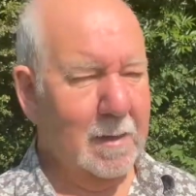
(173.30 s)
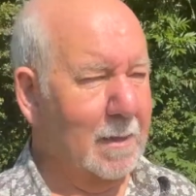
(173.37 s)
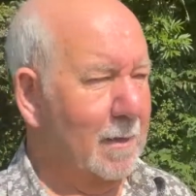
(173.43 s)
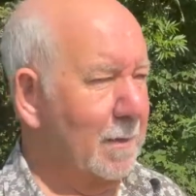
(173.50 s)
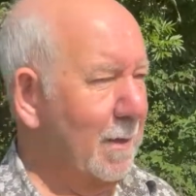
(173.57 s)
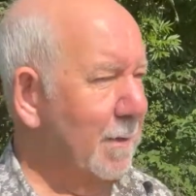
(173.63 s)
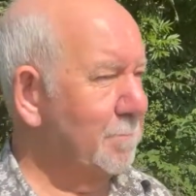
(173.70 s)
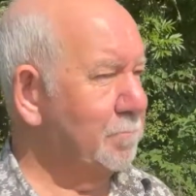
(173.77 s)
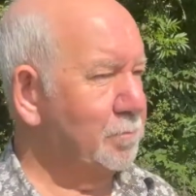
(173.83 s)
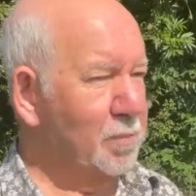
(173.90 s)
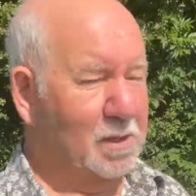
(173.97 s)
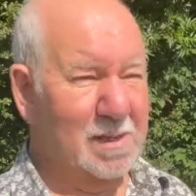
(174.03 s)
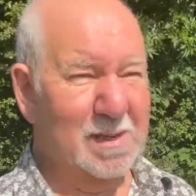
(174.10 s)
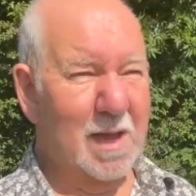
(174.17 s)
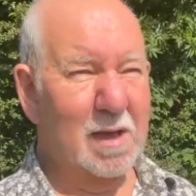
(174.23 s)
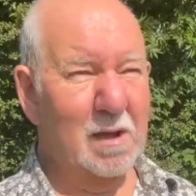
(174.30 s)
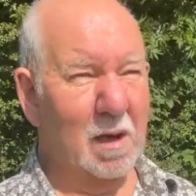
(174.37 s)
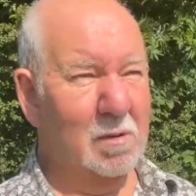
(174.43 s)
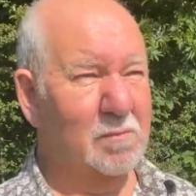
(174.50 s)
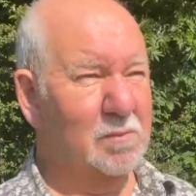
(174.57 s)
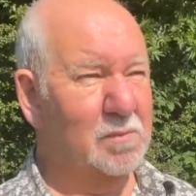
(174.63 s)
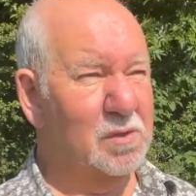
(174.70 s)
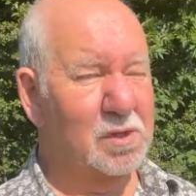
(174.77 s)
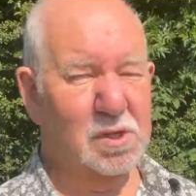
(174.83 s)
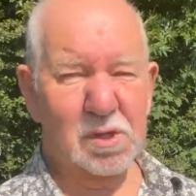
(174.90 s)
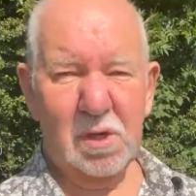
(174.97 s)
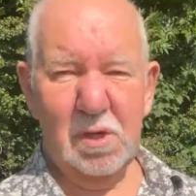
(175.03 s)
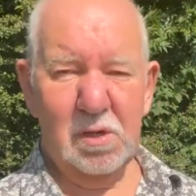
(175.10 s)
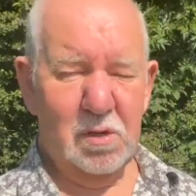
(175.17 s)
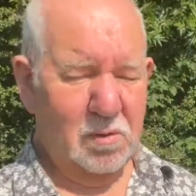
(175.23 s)
But today, I'm just
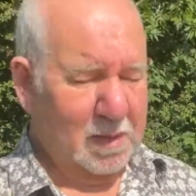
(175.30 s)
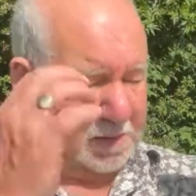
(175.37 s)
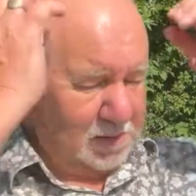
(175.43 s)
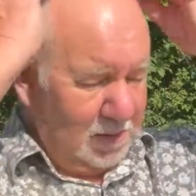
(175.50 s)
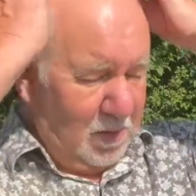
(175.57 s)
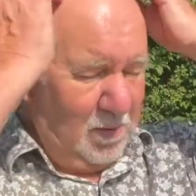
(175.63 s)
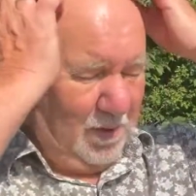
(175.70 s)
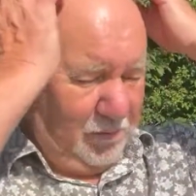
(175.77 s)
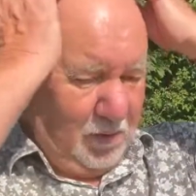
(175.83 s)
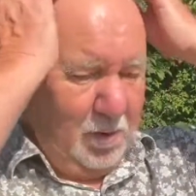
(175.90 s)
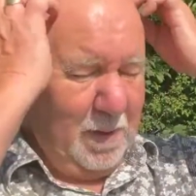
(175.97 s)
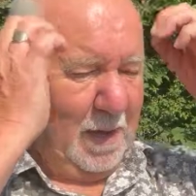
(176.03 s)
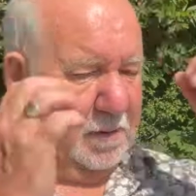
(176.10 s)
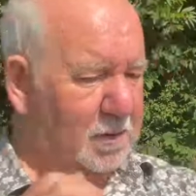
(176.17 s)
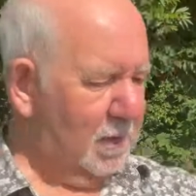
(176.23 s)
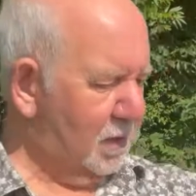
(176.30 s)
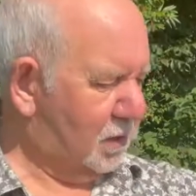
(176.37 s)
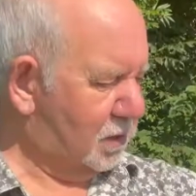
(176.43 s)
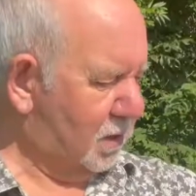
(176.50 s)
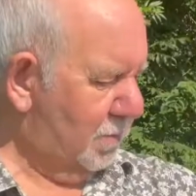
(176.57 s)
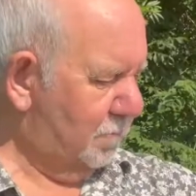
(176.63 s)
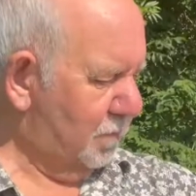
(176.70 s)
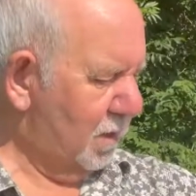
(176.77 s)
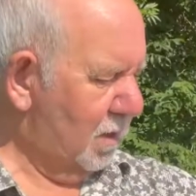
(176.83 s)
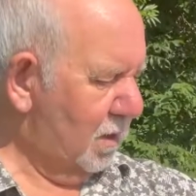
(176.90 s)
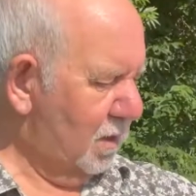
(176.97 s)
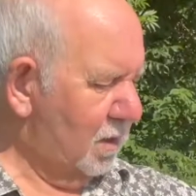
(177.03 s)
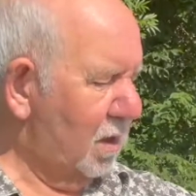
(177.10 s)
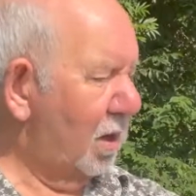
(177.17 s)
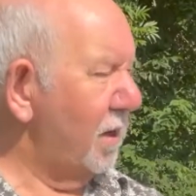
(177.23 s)
going to do this. So I've come out, it's
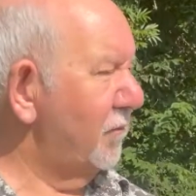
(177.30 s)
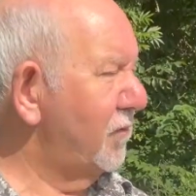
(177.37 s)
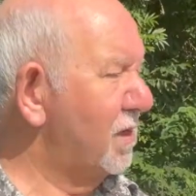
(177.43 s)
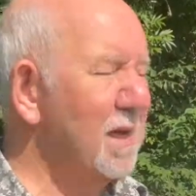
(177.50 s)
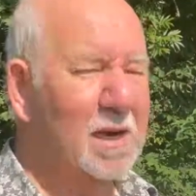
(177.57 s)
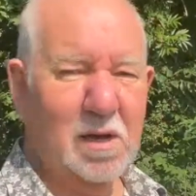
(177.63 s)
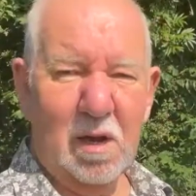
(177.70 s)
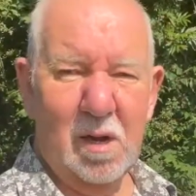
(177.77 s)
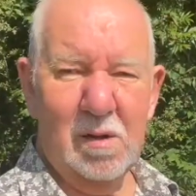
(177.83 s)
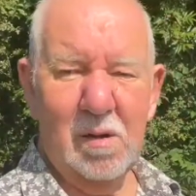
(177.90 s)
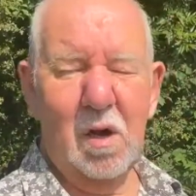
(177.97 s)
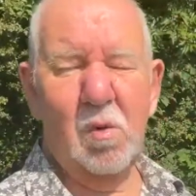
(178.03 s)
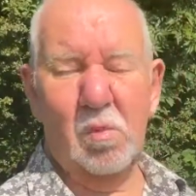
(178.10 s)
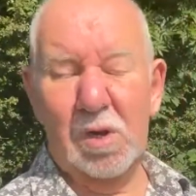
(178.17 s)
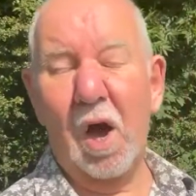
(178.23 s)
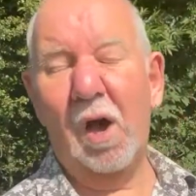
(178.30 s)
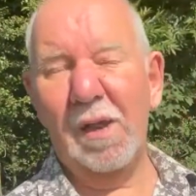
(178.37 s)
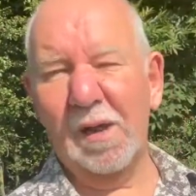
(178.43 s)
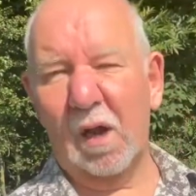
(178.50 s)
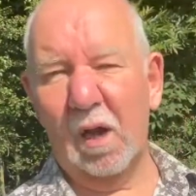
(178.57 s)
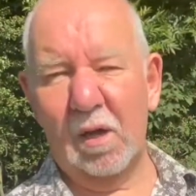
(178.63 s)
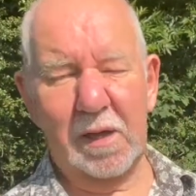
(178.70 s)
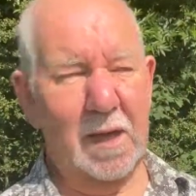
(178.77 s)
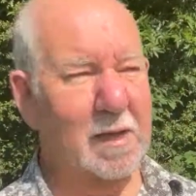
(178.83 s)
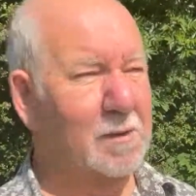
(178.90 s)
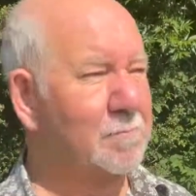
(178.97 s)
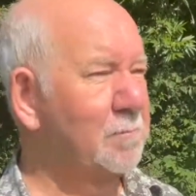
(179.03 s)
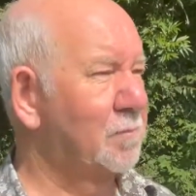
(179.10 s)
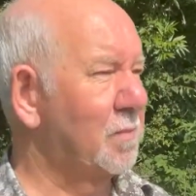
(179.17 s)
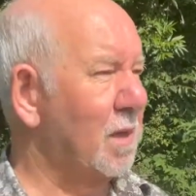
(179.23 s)
not even 9 o'clock yet.
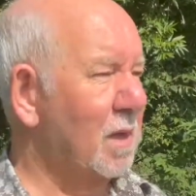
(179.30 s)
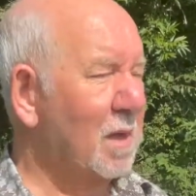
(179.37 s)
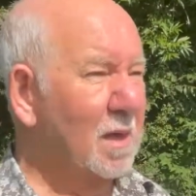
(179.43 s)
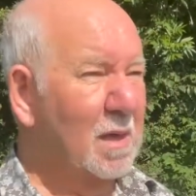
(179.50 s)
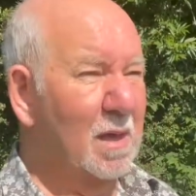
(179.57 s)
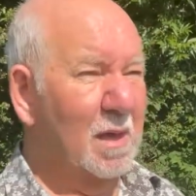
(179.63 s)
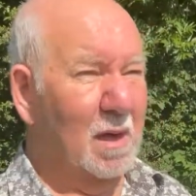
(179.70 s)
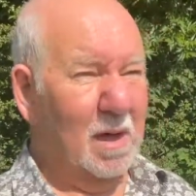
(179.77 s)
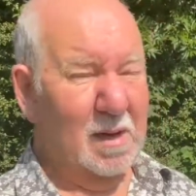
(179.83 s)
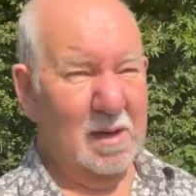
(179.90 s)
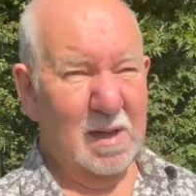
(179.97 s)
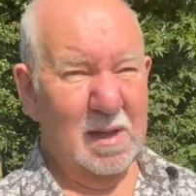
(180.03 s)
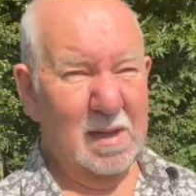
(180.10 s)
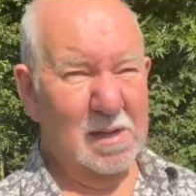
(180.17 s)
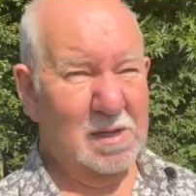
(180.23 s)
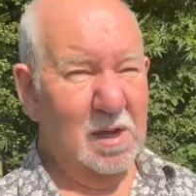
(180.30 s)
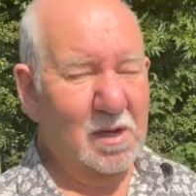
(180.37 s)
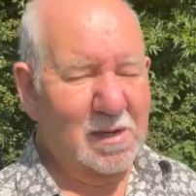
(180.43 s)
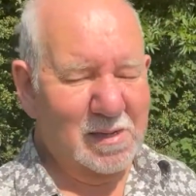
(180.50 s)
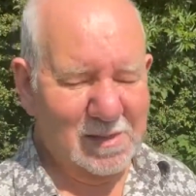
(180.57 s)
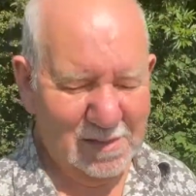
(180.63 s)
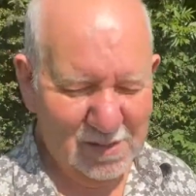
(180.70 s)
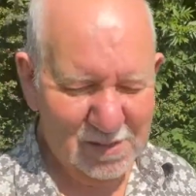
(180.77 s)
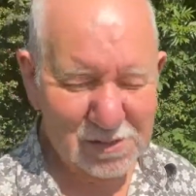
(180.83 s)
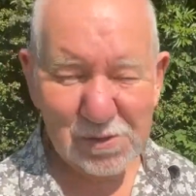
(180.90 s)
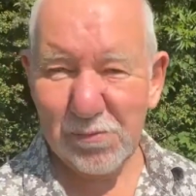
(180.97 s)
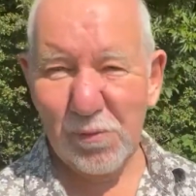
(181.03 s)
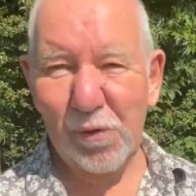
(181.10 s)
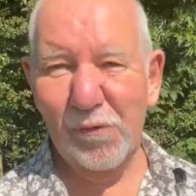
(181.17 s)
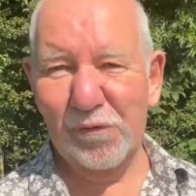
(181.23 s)
And it's nice and warm